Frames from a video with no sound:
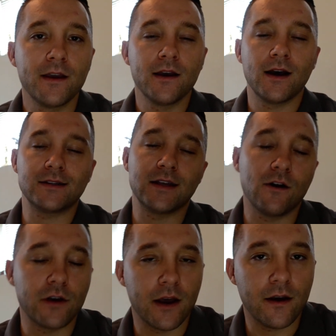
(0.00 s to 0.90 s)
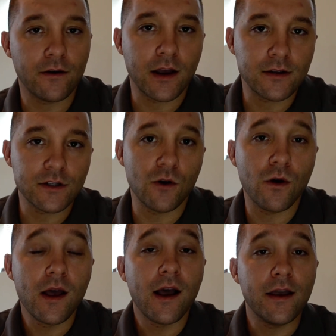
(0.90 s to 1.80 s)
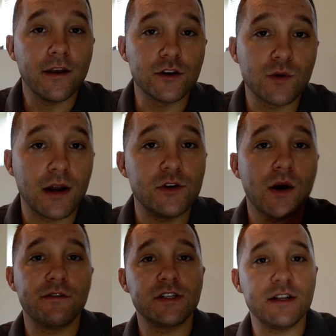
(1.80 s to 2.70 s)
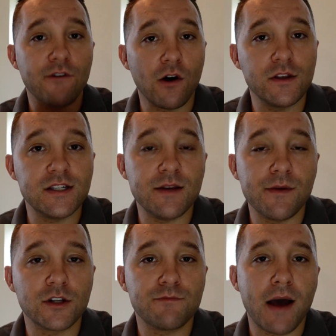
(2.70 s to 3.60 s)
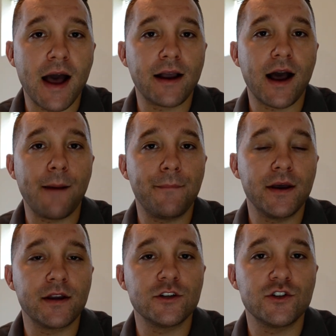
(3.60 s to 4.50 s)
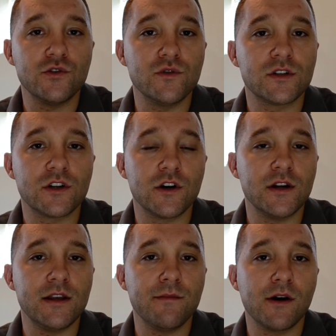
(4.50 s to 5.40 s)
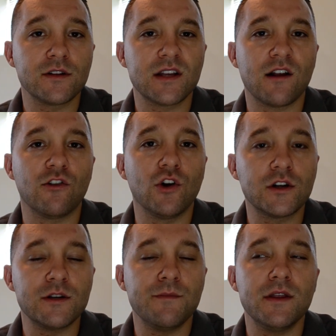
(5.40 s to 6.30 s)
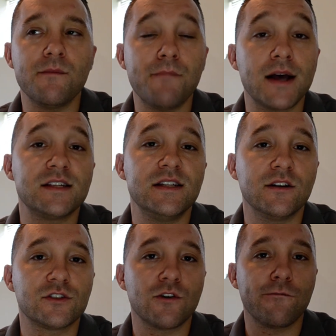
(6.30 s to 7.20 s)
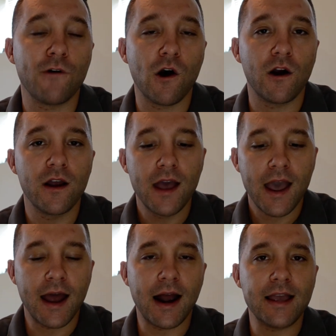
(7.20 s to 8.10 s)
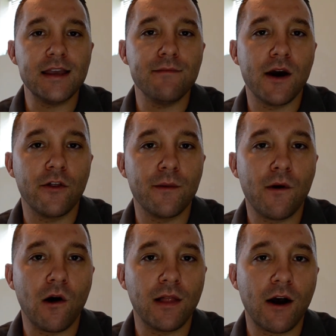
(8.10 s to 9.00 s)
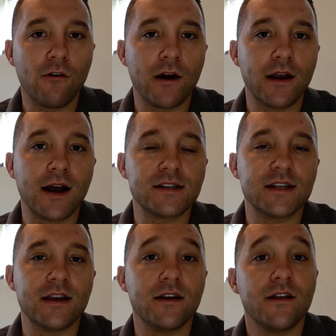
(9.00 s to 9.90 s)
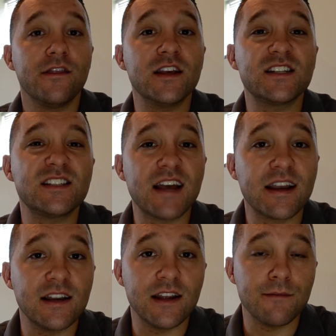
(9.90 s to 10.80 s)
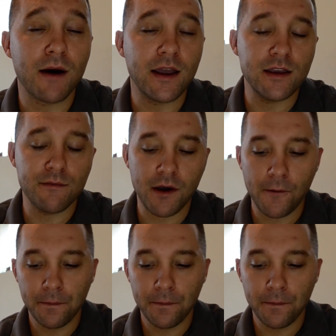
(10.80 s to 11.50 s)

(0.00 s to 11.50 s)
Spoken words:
I say, okay. So here's what I do. I receive all these emails back. I pick and choose certain emails that look to be the best deal so far, and I email them all out, right? I say this second in my email.